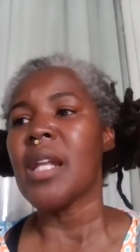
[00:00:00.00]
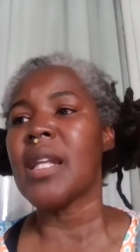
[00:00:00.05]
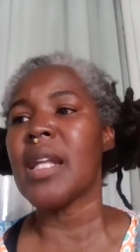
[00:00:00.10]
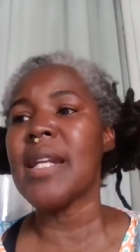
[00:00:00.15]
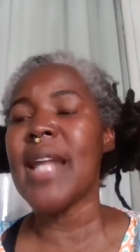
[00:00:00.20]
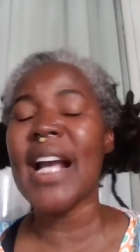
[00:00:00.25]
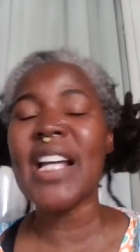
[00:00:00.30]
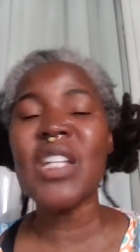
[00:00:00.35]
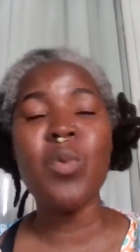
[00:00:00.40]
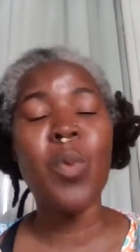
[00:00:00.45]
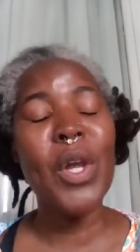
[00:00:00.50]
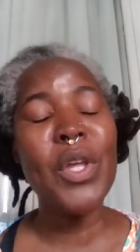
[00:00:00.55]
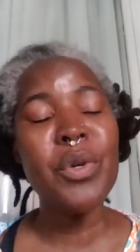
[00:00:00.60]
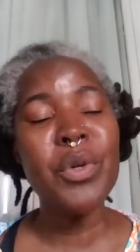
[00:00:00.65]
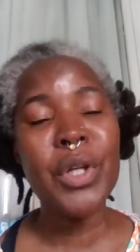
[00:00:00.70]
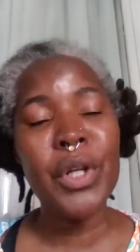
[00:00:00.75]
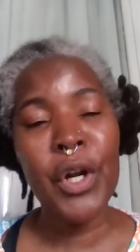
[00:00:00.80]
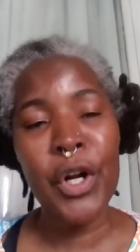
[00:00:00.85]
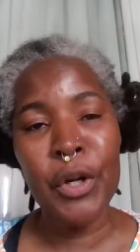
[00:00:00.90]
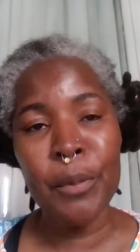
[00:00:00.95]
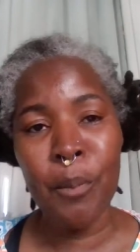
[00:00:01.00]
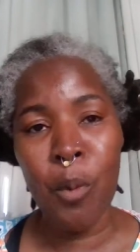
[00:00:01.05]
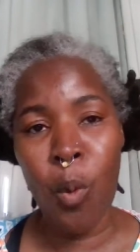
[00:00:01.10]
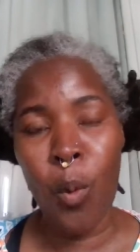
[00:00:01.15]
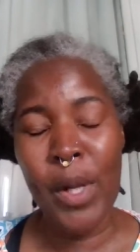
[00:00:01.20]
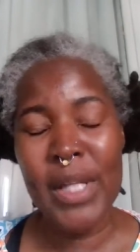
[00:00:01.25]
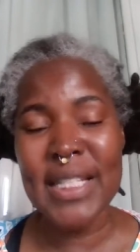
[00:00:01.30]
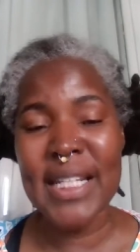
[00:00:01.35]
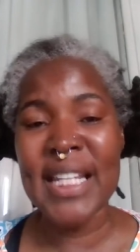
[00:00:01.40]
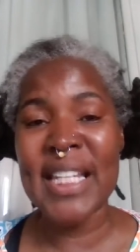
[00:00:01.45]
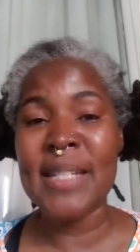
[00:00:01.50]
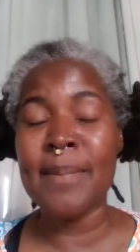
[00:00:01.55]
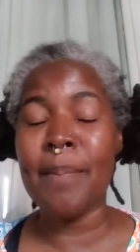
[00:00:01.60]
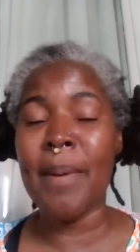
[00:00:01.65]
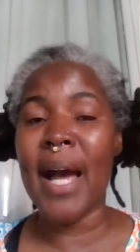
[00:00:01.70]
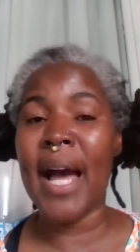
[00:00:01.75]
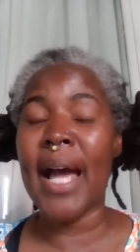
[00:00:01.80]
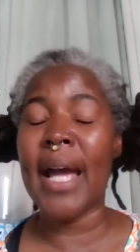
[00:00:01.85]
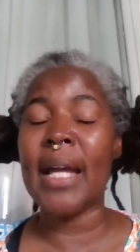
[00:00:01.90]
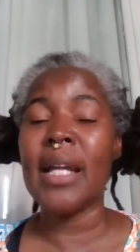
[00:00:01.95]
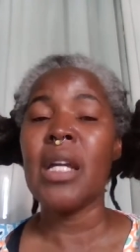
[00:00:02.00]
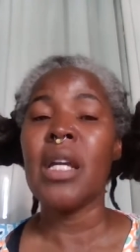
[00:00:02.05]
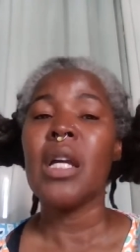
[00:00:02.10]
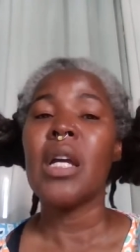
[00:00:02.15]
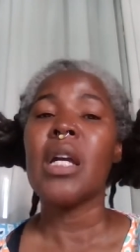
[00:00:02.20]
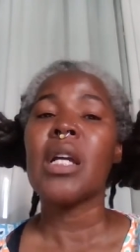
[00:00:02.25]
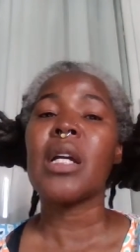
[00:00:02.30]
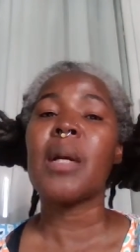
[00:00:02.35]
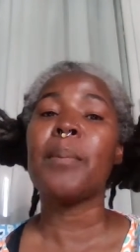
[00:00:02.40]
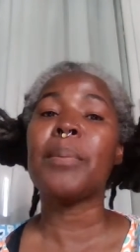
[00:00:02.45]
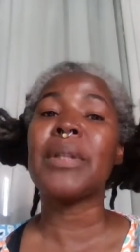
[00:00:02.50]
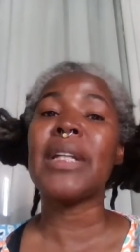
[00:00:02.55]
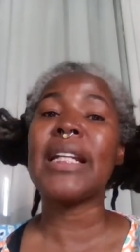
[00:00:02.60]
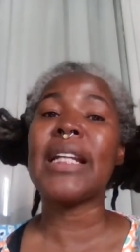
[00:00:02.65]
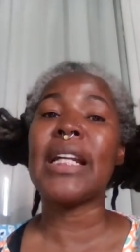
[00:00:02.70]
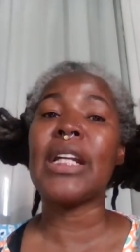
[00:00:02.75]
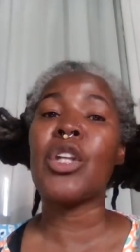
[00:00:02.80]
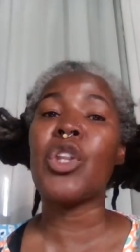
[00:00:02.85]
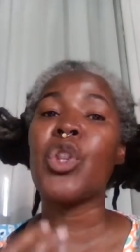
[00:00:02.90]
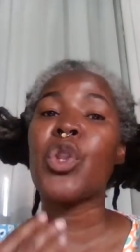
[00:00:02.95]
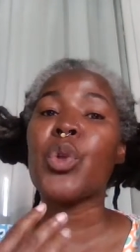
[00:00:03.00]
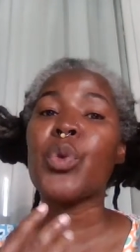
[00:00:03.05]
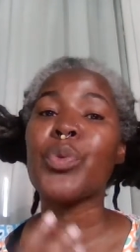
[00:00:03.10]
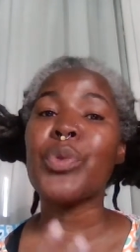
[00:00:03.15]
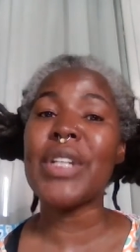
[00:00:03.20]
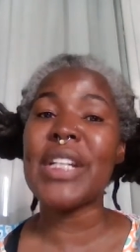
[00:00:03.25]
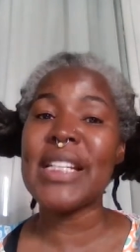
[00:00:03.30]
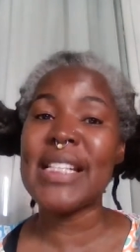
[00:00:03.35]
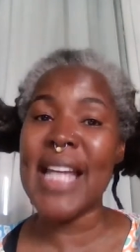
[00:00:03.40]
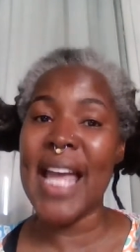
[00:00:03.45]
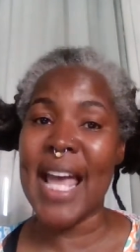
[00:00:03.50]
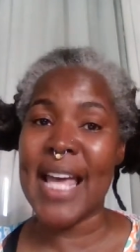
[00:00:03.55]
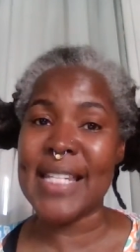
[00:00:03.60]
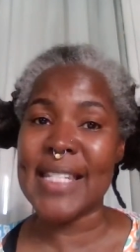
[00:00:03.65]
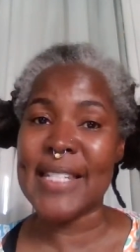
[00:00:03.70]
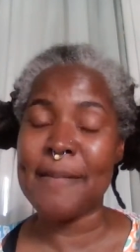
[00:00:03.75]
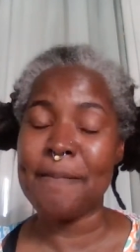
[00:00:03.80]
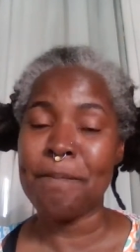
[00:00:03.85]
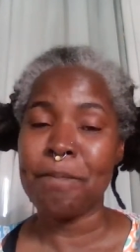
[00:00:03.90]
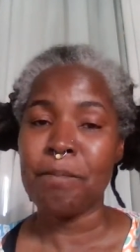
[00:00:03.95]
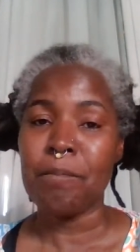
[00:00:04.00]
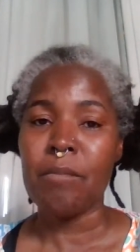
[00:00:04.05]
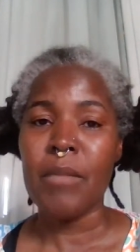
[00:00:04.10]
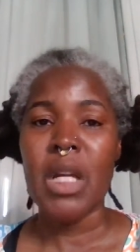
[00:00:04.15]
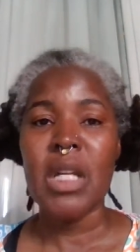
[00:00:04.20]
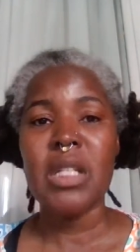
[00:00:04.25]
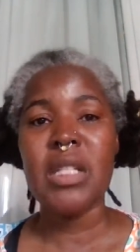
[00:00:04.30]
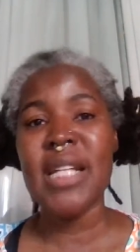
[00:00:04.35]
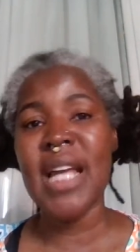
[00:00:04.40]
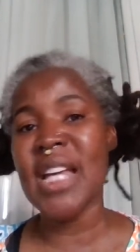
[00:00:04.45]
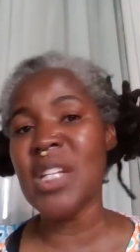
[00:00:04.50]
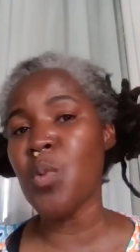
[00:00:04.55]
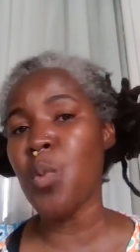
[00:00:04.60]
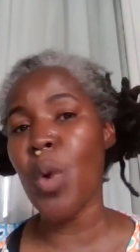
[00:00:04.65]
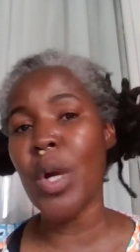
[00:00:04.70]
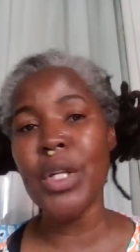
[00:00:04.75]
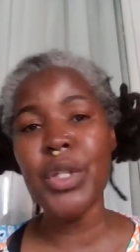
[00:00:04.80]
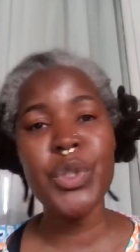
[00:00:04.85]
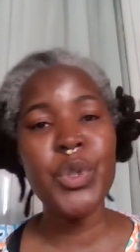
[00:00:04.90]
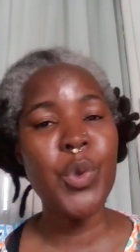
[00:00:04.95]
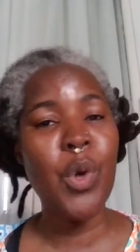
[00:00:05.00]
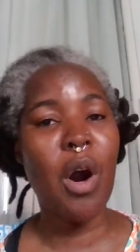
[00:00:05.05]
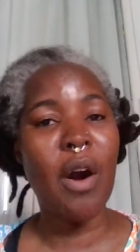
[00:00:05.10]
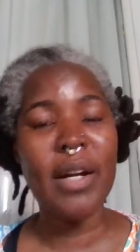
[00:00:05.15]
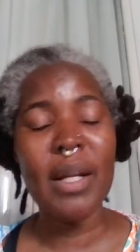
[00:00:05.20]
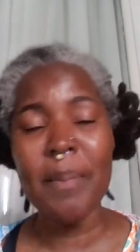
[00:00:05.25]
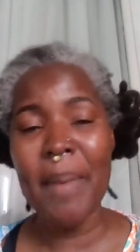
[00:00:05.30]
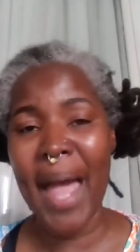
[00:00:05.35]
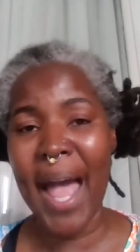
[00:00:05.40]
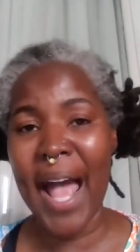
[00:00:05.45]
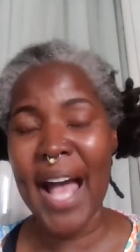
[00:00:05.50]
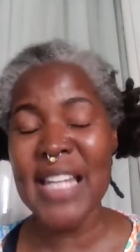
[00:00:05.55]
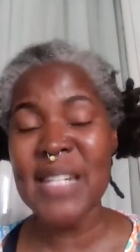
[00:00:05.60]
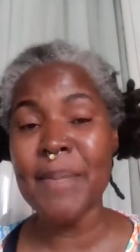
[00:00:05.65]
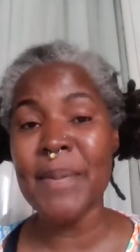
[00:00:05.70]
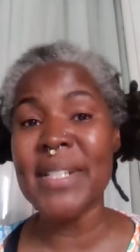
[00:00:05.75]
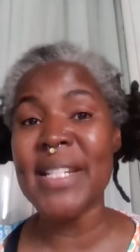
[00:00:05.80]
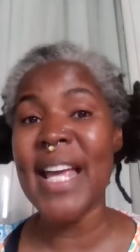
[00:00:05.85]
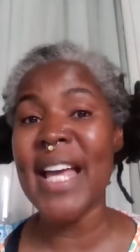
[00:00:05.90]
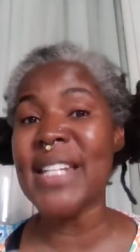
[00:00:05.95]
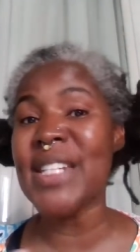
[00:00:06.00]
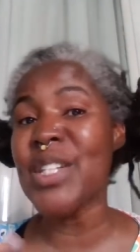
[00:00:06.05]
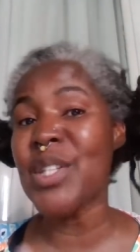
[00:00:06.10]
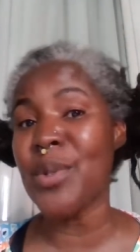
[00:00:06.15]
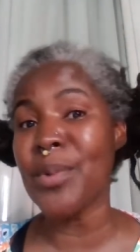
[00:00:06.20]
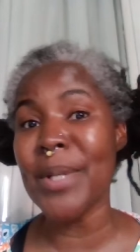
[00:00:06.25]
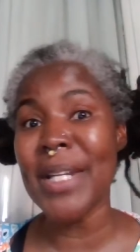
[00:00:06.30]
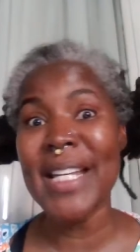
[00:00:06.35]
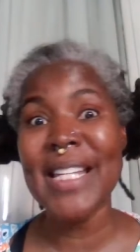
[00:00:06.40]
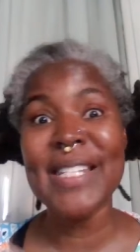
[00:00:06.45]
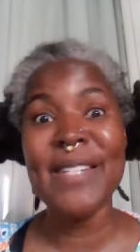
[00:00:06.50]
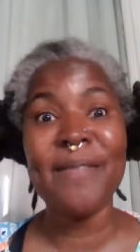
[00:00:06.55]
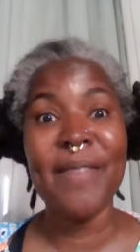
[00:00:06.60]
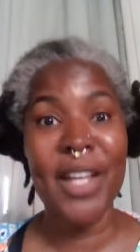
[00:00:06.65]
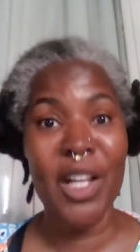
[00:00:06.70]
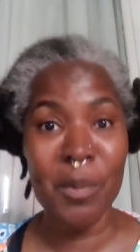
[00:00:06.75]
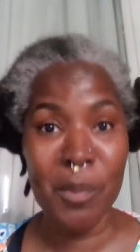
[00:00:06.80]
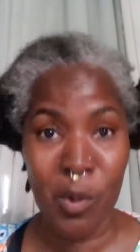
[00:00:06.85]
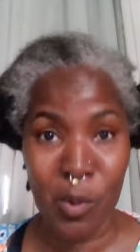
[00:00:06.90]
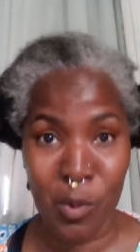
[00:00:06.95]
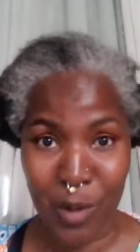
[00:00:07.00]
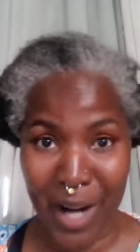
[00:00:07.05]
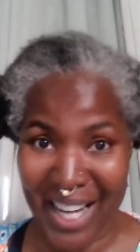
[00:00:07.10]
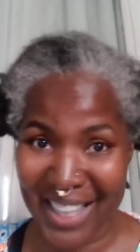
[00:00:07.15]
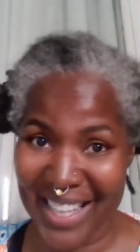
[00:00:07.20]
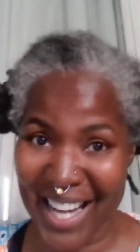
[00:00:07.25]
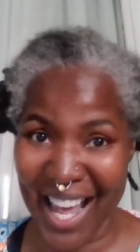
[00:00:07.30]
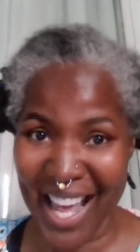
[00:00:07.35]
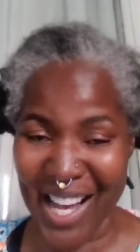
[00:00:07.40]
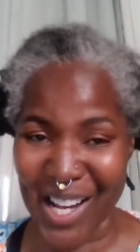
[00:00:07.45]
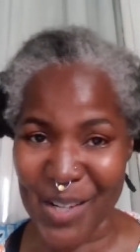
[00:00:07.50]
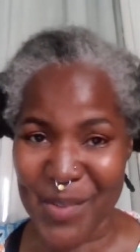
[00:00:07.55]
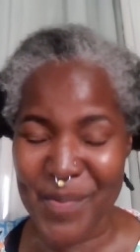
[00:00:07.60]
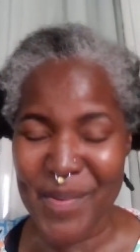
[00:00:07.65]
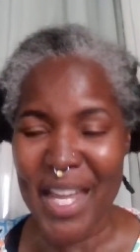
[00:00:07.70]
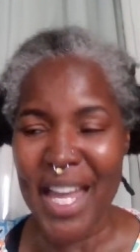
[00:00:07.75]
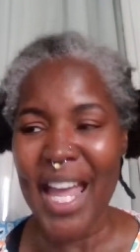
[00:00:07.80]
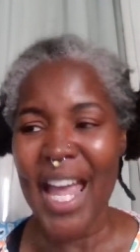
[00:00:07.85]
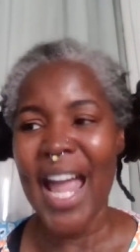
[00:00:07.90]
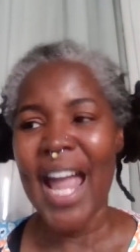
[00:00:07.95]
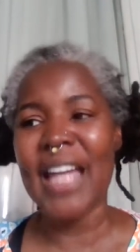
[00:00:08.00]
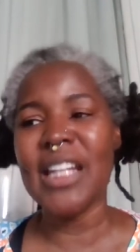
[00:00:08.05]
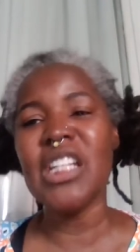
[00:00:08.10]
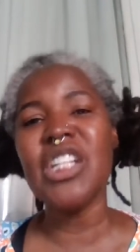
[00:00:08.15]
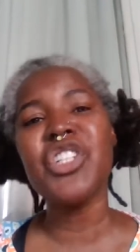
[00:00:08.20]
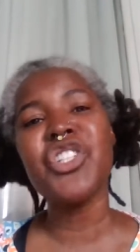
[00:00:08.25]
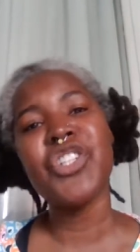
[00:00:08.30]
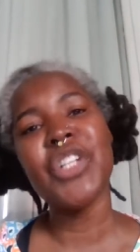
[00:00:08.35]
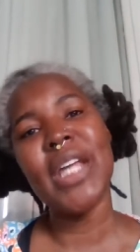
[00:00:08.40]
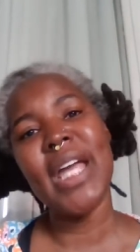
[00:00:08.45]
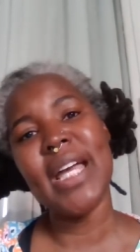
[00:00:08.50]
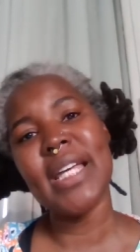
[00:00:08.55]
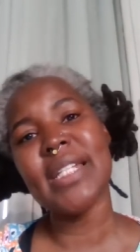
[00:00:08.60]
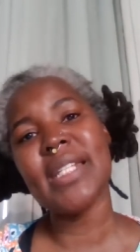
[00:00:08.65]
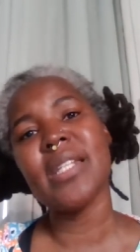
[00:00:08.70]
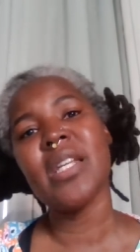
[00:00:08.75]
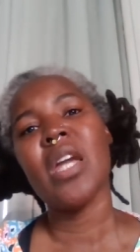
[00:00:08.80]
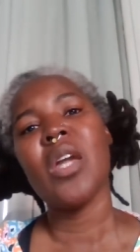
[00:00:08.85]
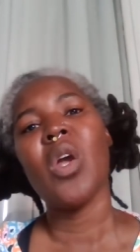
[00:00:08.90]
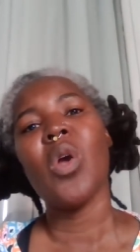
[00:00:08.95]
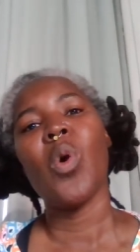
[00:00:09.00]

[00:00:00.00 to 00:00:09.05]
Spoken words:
The next way you could earn points is by completing 3 tests. Test 1 and 2 already passed, but test 3 is available right now. And each test